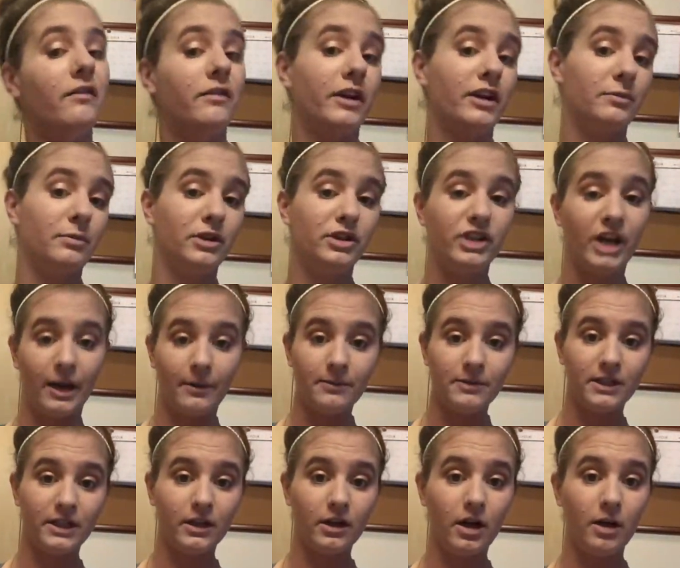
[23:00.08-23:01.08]
forgot to put
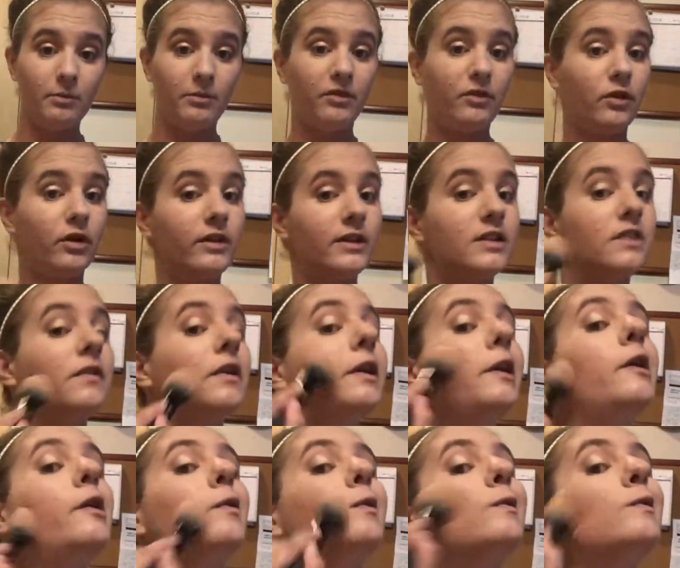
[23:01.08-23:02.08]
chapstick on before this video,